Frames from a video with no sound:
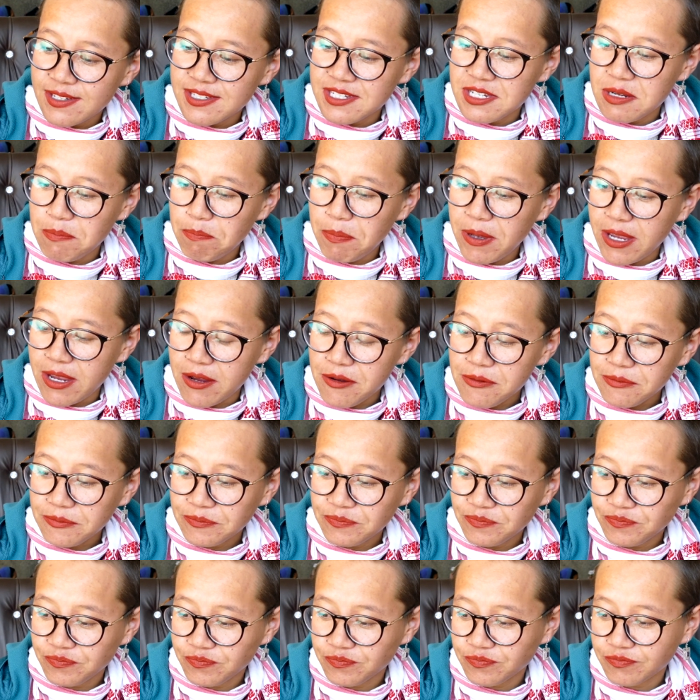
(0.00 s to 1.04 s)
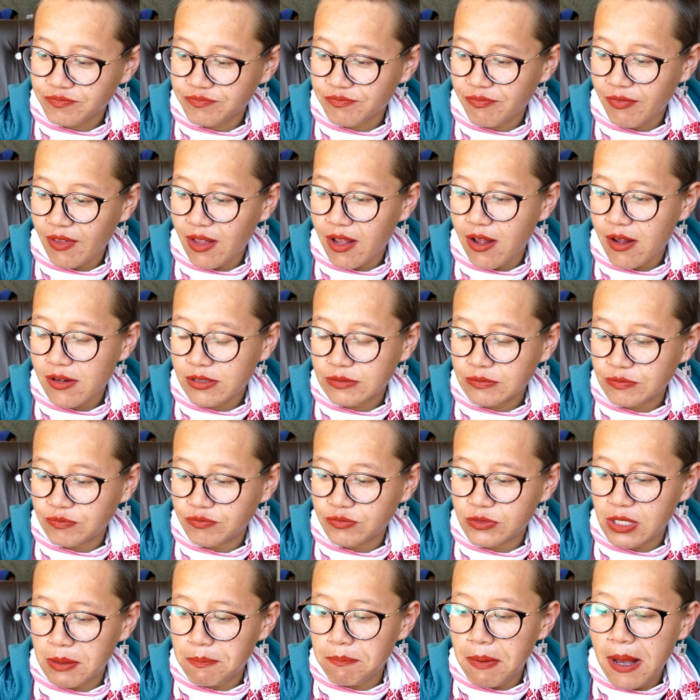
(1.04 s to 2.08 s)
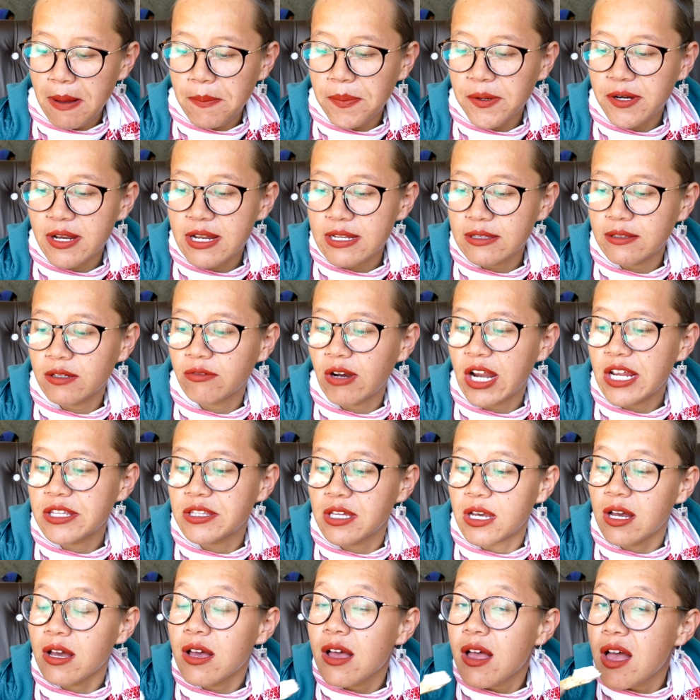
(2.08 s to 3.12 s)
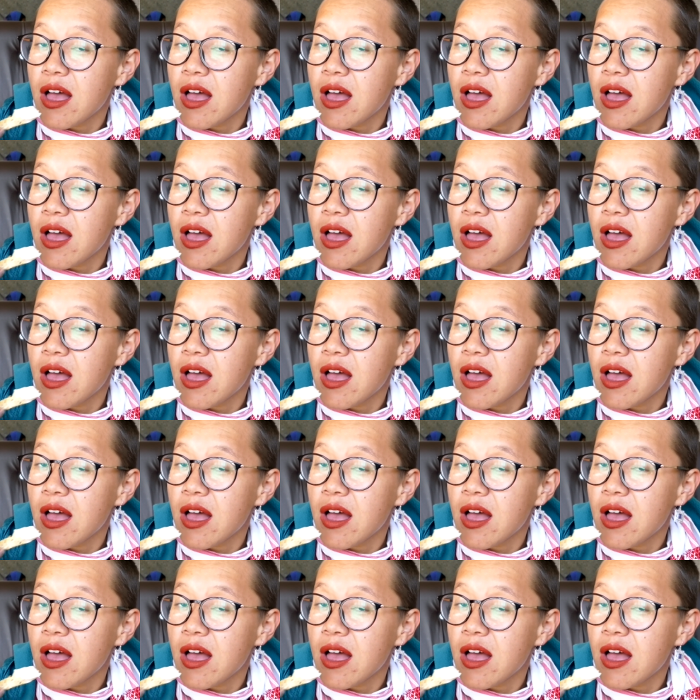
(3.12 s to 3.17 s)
dipping the papad in the raita.